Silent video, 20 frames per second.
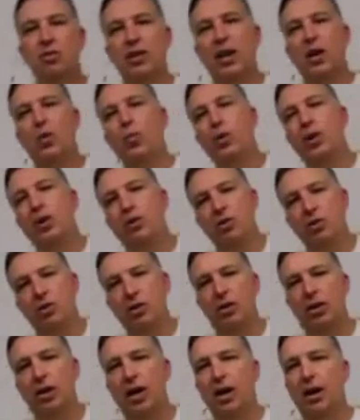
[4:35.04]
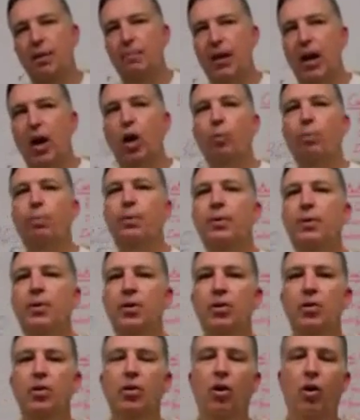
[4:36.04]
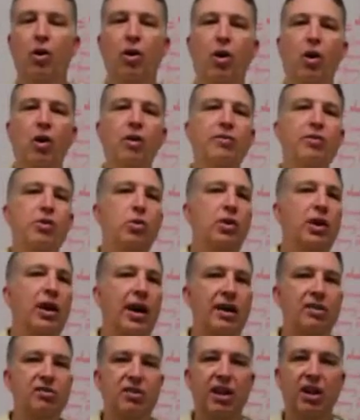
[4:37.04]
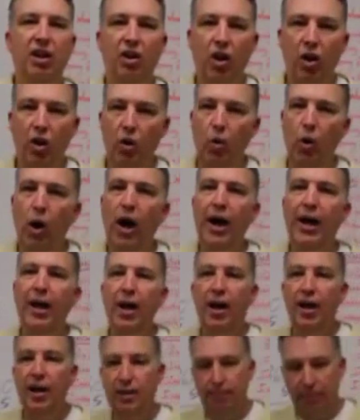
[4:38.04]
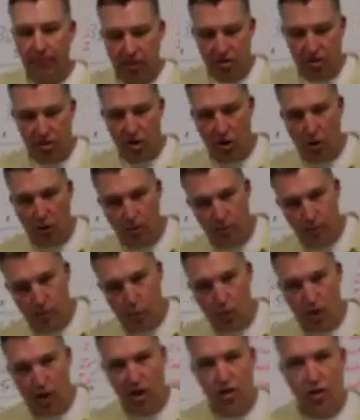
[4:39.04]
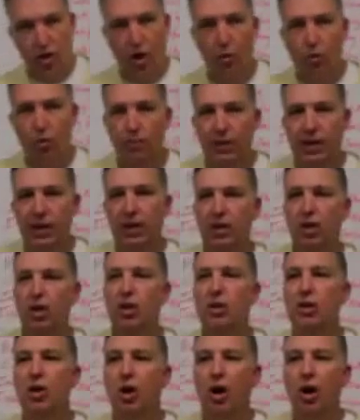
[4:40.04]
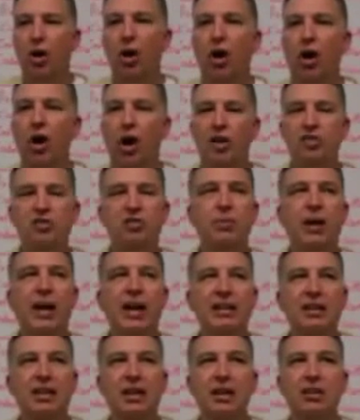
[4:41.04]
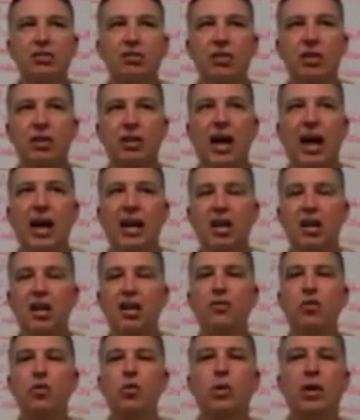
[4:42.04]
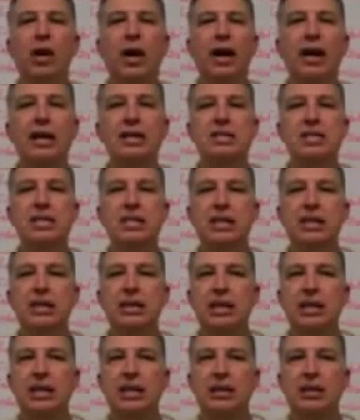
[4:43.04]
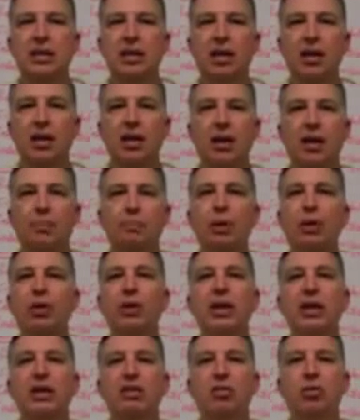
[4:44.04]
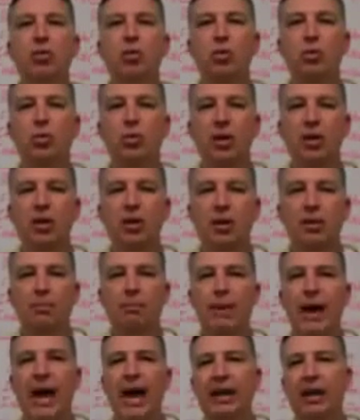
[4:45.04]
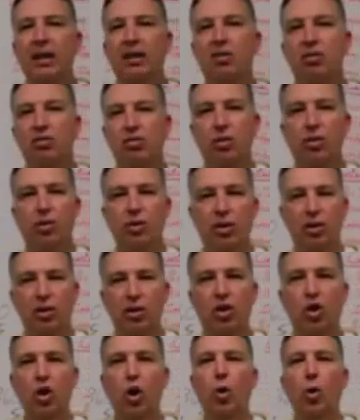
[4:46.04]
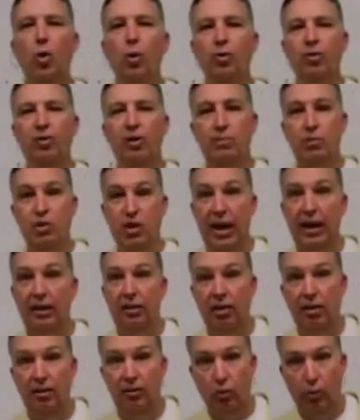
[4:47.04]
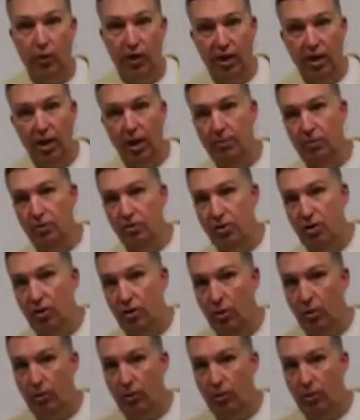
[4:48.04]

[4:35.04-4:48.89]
that we could help all of you guys get an ROI on it. And so what I thought would be an awesome idea is to kind of give you guys the ability to back into certain goals and objectives when it comes to